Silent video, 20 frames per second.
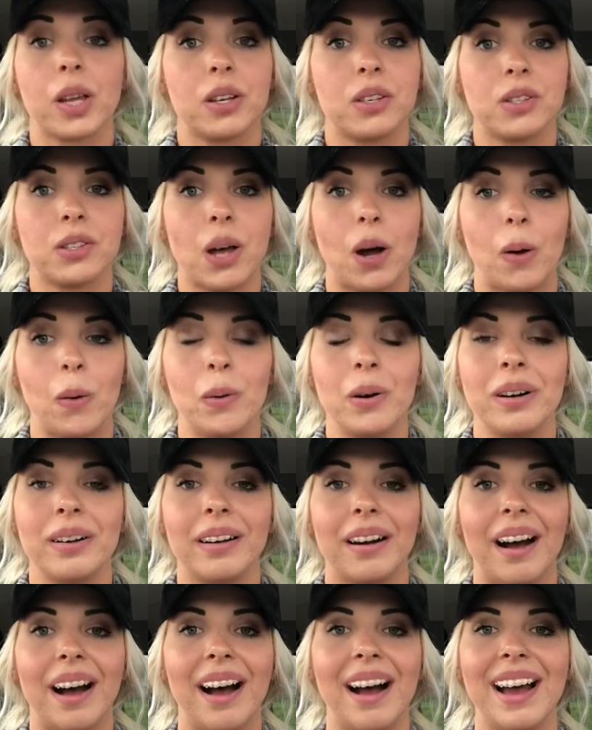So
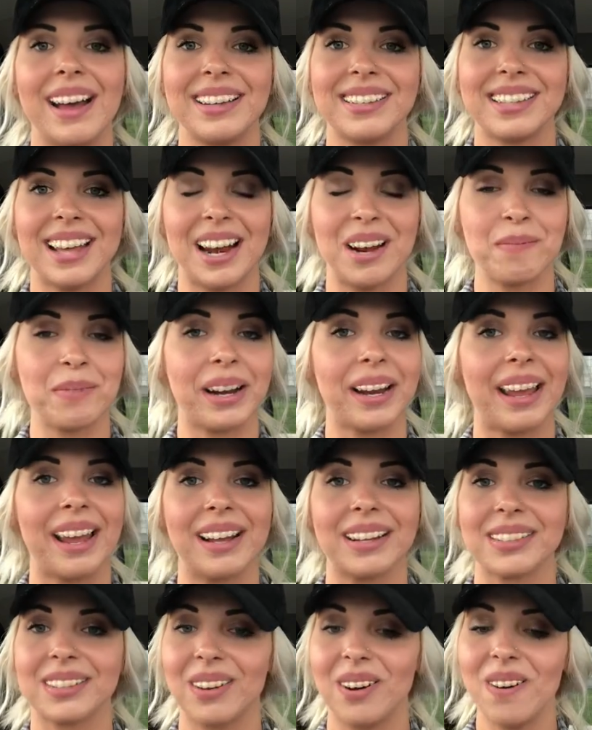I said, I'm going to
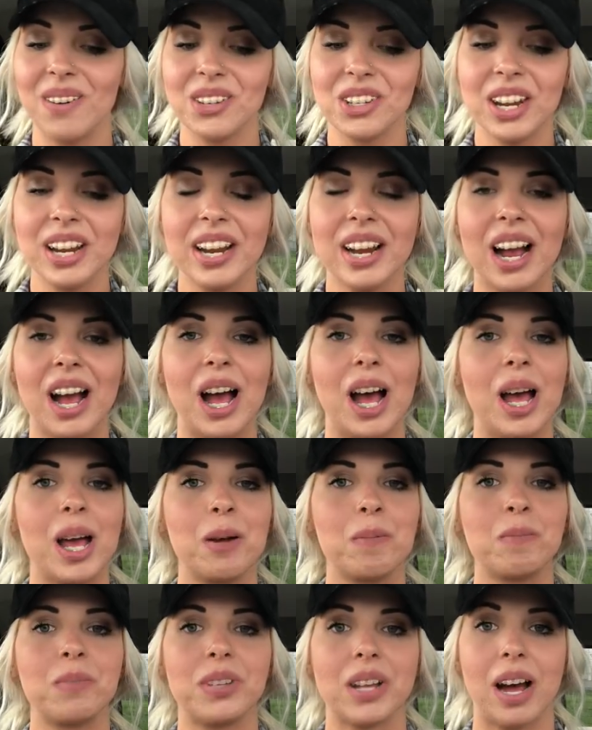cancel coaching.
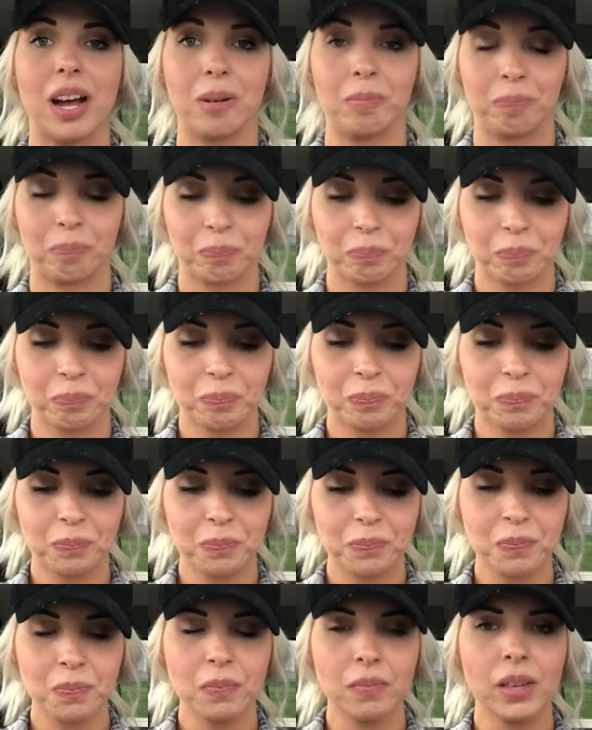I'm done.
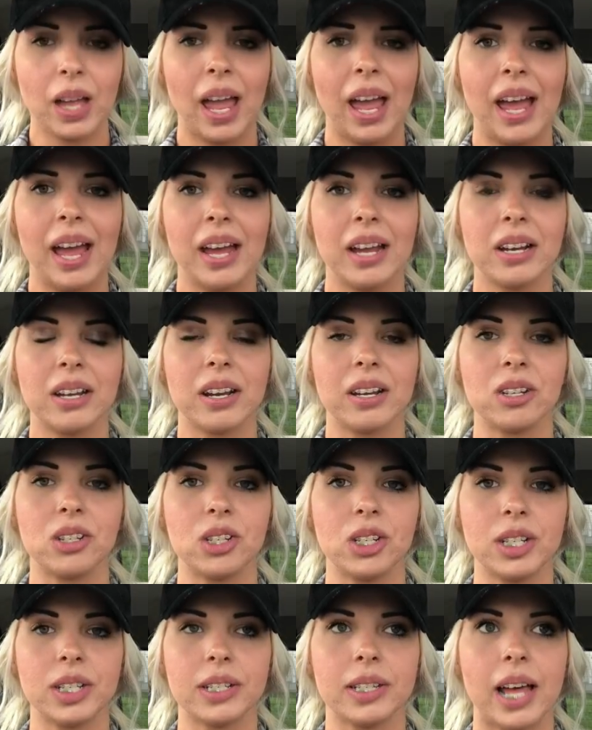And
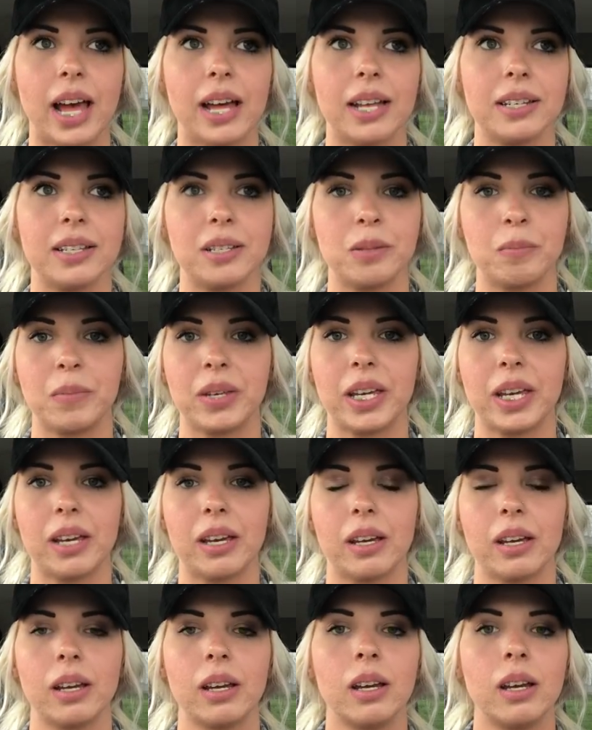she said to me,